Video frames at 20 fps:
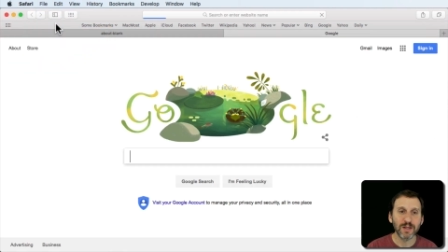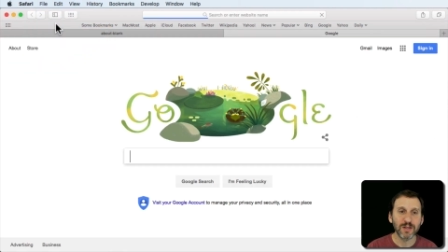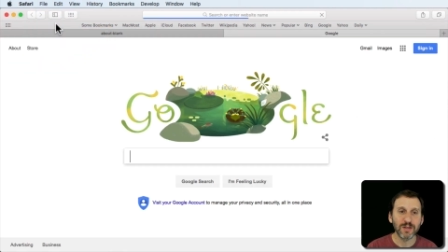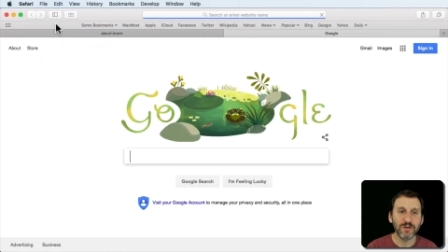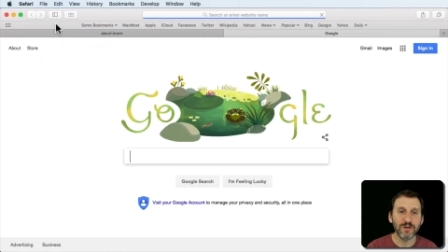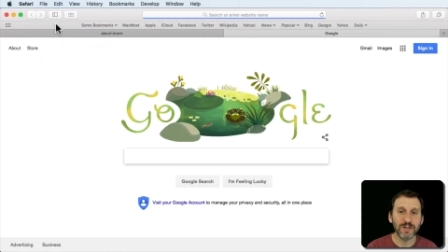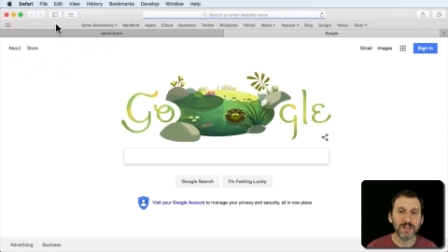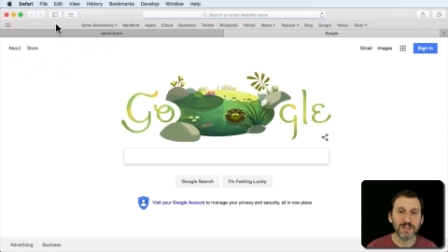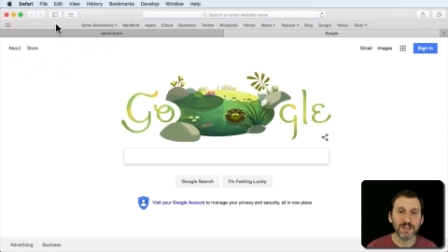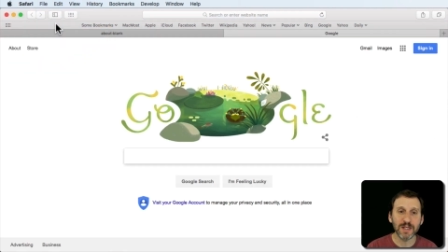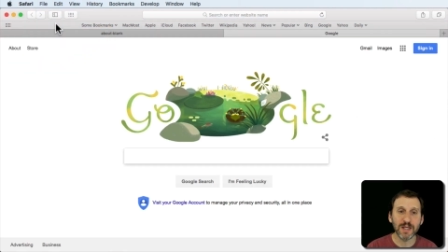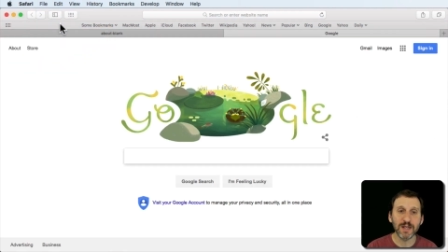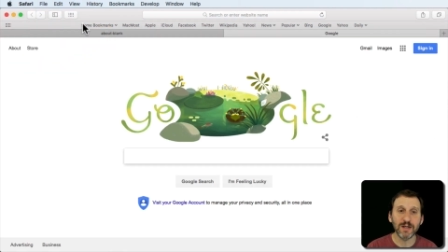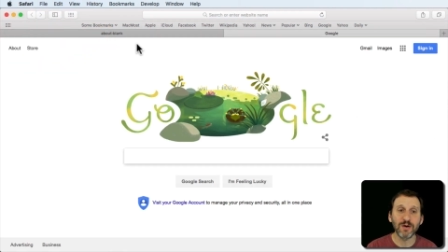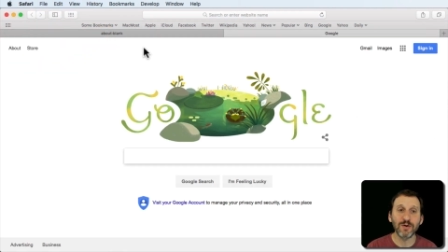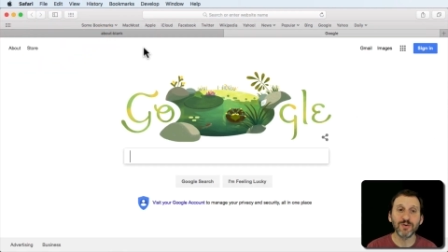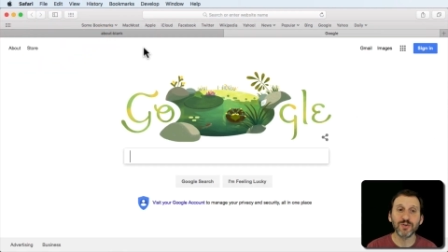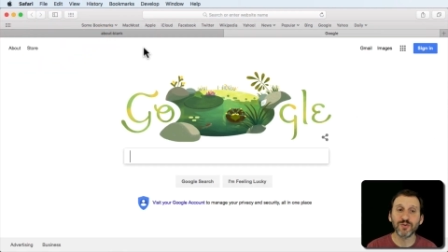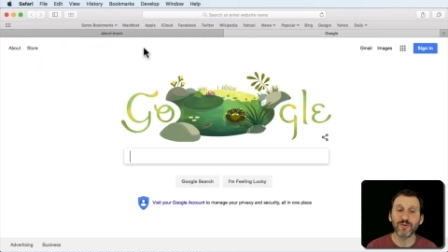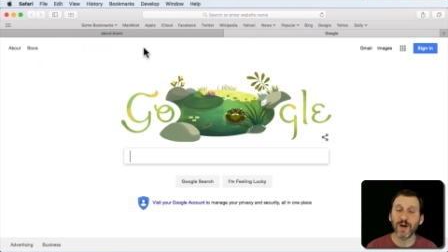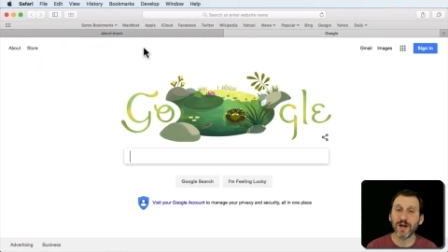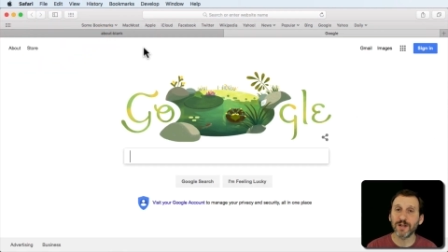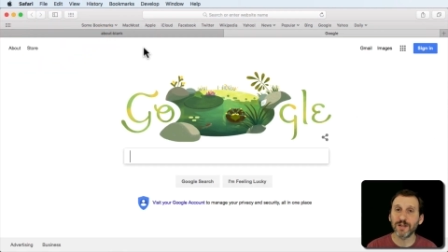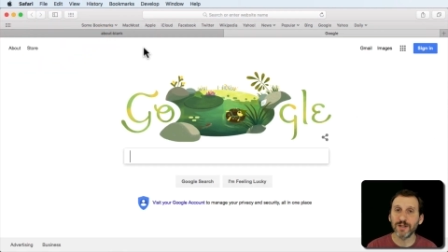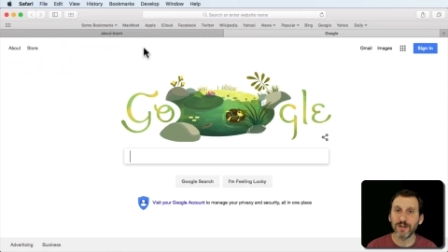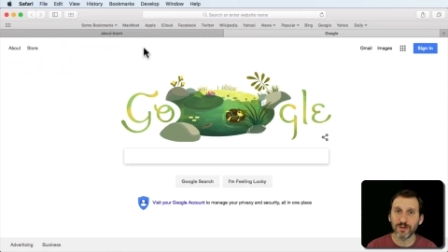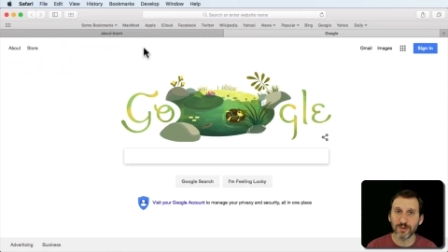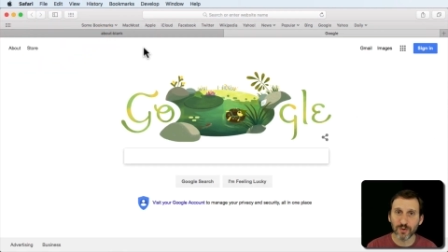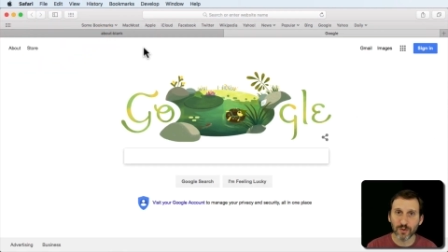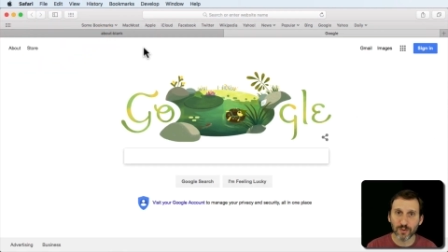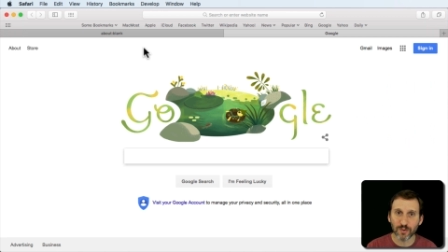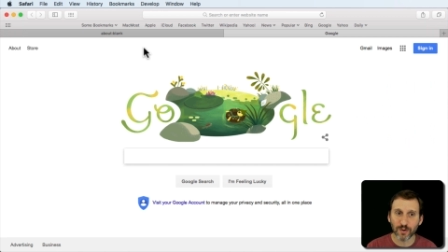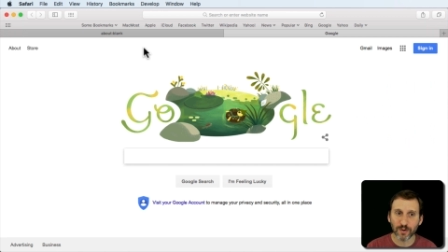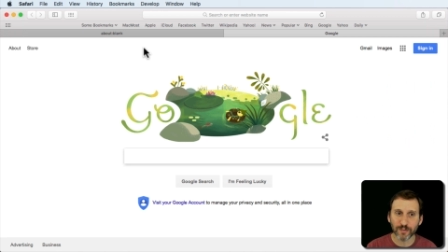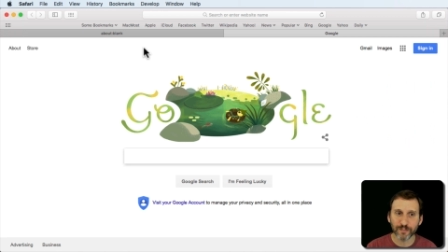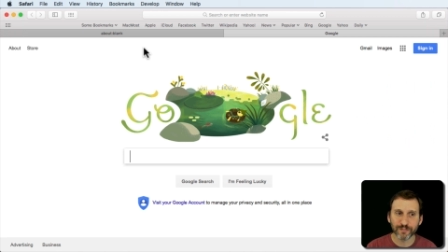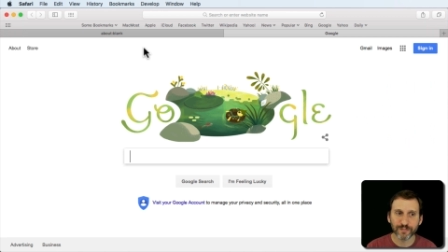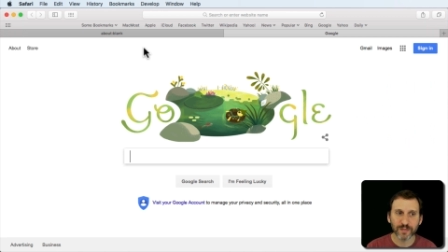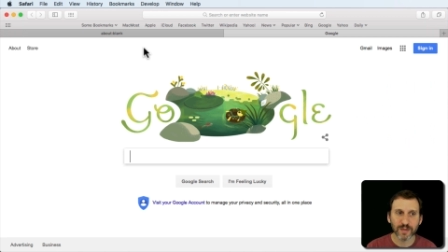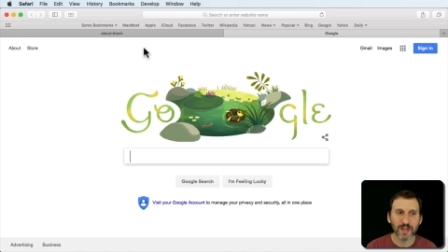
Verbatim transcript: you can see it goes directly to Google.